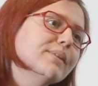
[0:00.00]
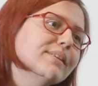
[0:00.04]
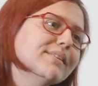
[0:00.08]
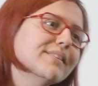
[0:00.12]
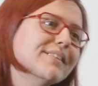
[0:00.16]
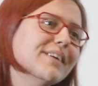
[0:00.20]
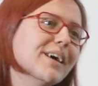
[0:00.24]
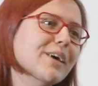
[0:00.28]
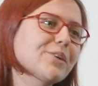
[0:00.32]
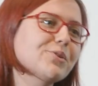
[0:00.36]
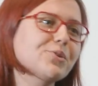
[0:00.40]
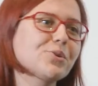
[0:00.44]
But
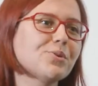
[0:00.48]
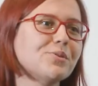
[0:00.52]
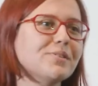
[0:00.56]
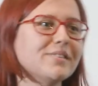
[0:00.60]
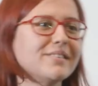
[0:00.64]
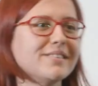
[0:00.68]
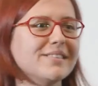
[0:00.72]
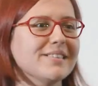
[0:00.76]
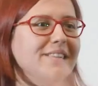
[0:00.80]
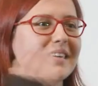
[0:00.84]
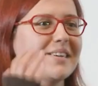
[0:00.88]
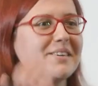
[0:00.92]
I thought
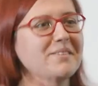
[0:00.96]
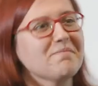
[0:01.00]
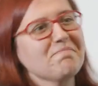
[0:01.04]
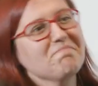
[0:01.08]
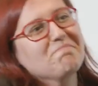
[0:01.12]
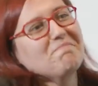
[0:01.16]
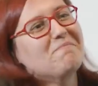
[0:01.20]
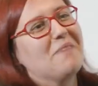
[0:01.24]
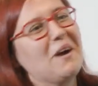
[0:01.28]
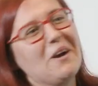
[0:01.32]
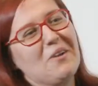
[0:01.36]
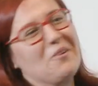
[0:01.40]
it's like
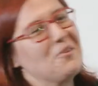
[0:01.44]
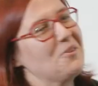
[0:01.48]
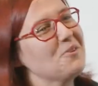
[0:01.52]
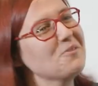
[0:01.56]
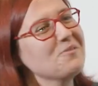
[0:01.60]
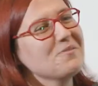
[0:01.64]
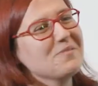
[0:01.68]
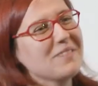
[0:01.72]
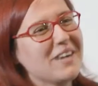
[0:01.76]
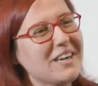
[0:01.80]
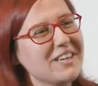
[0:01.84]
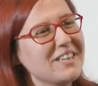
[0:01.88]
I don't know.
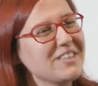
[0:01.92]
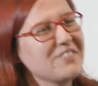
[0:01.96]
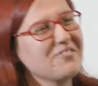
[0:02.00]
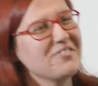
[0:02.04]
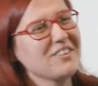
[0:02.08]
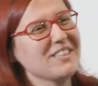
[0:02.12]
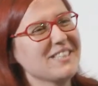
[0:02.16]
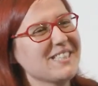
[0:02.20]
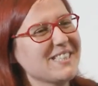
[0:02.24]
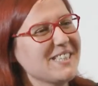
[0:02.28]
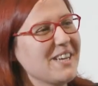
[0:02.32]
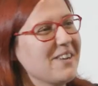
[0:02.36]
It
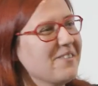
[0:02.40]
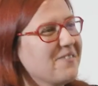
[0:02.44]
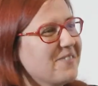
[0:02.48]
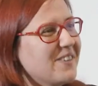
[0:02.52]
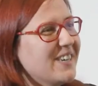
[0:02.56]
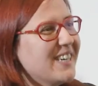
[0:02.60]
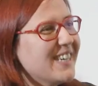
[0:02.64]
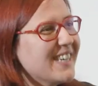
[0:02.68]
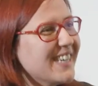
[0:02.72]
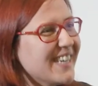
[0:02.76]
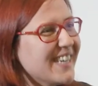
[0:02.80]
feels safer.